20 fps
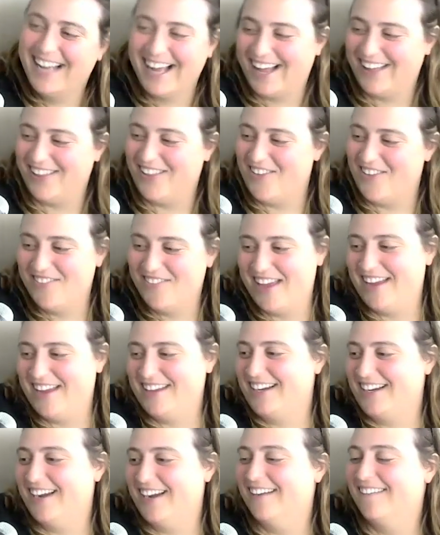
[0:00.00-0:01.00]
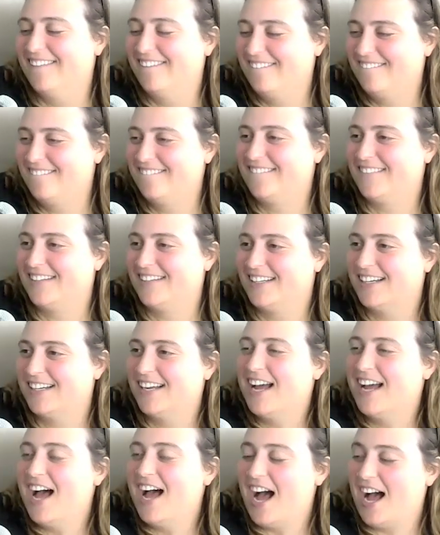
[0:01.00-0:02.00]
I love that. Yeah.
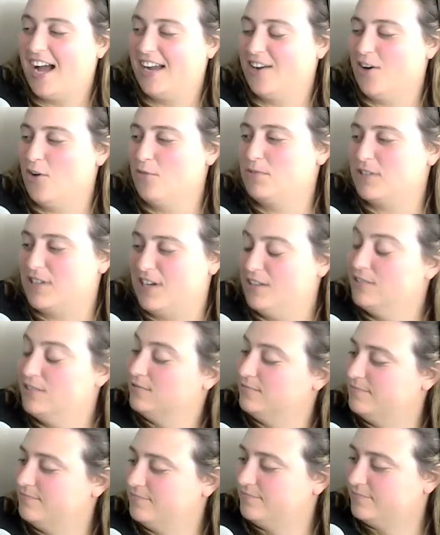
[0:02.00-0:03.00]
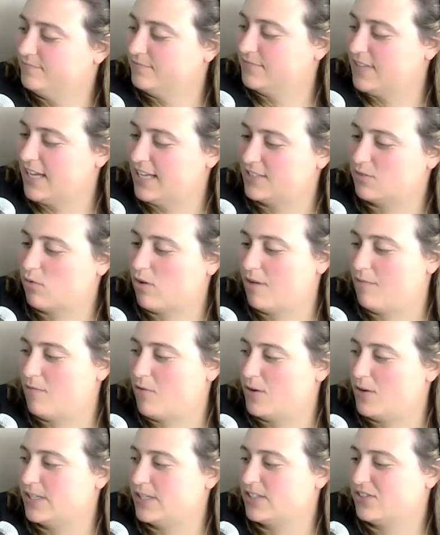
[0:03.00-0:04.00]
I hope so. That's what
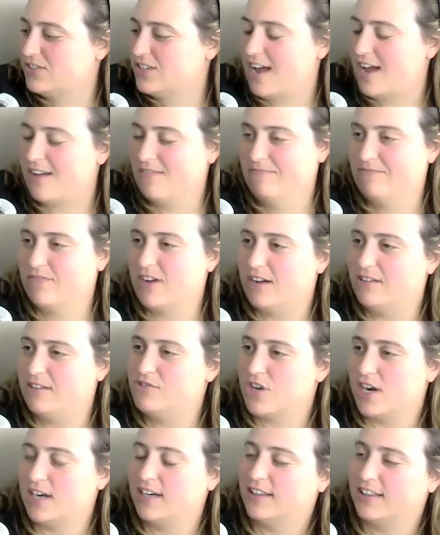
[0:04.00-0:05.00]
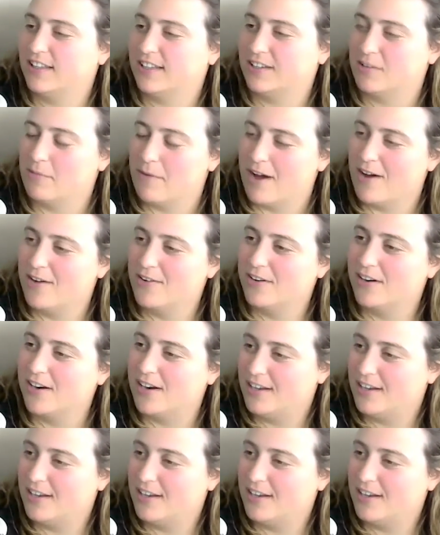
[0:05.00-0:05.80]
I'm trying to think about.